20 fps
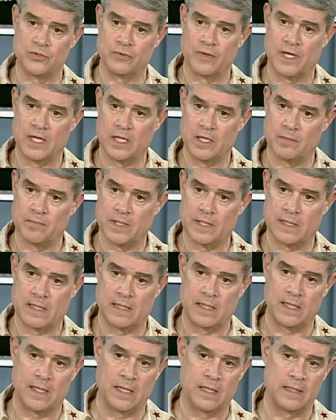uranium and,
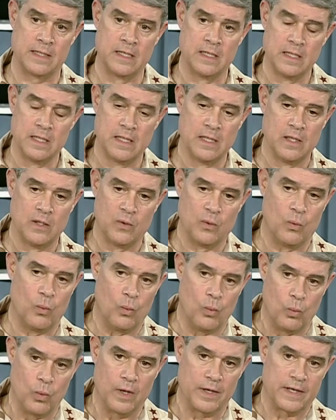and
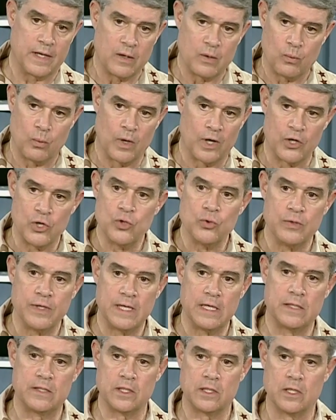what where you
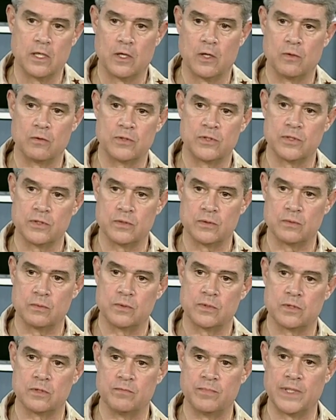need to go to,
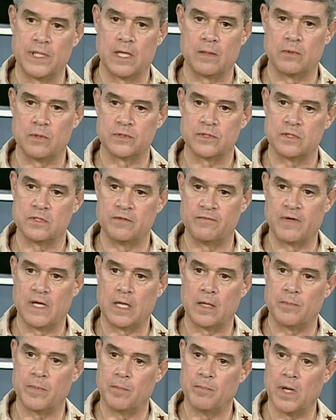to be able to
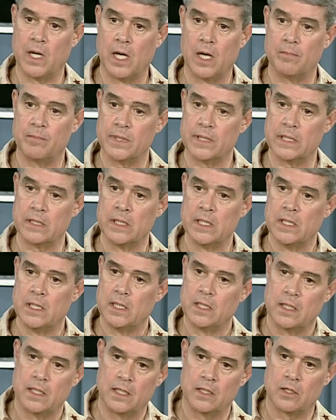develop a bomb. But it,
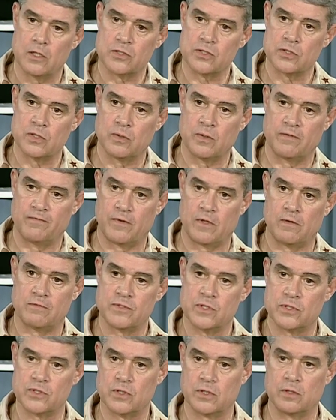it also
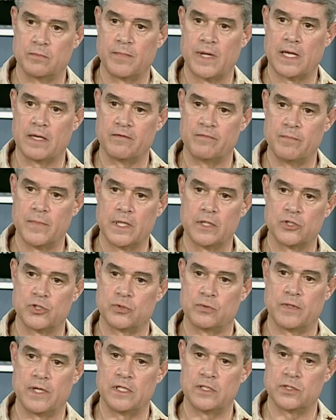involves a certain amount of
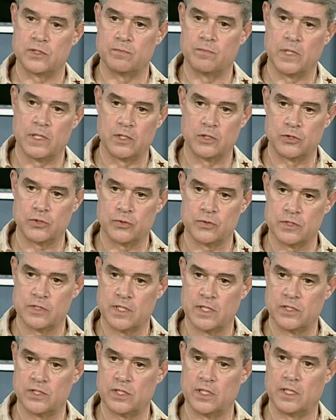miniaturization,
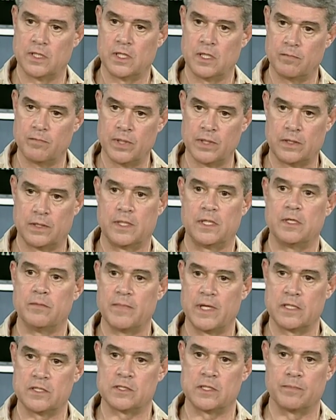miniaturization and the ability to
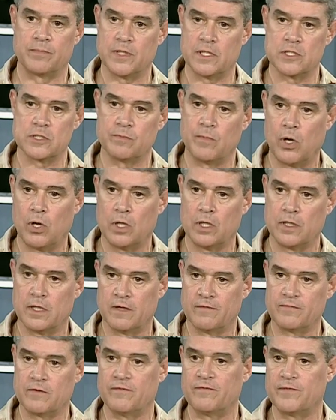make something small
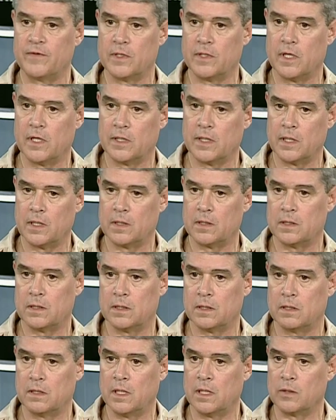enough to fit on
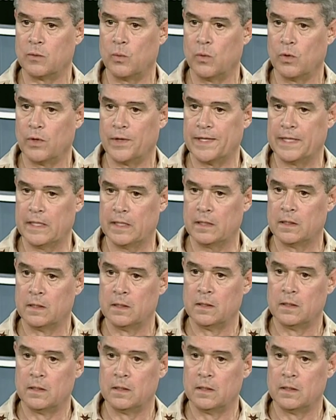a, uh, on a warhead.